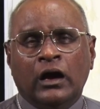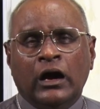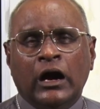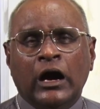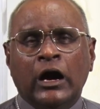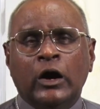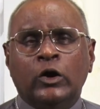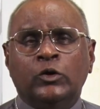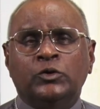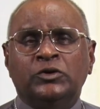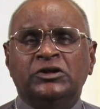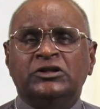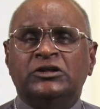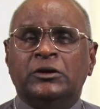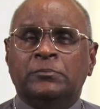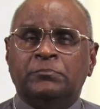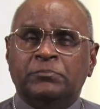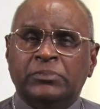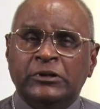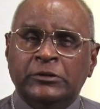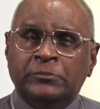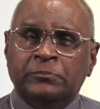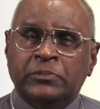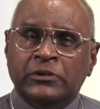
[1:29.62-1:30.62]
How did the
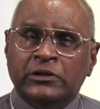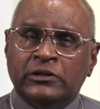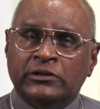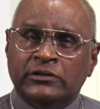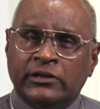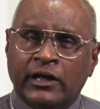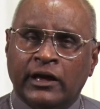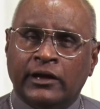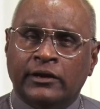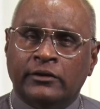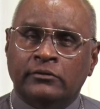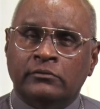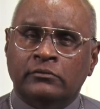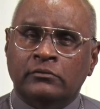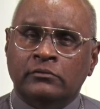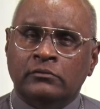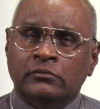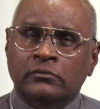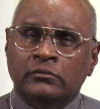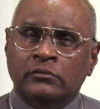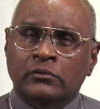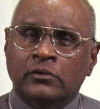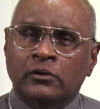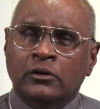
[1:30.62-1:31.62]
people then
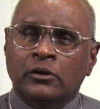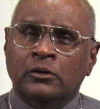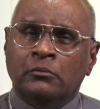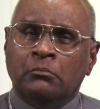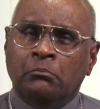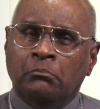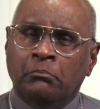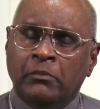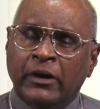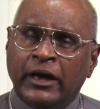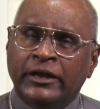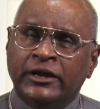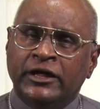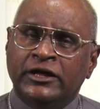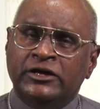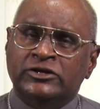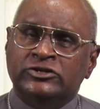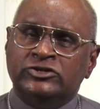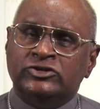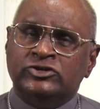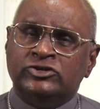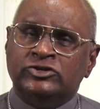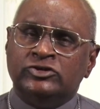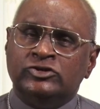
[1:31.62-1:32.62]

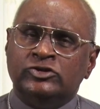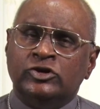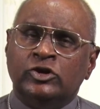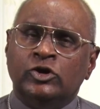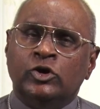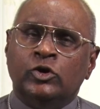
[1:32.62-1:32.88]
manage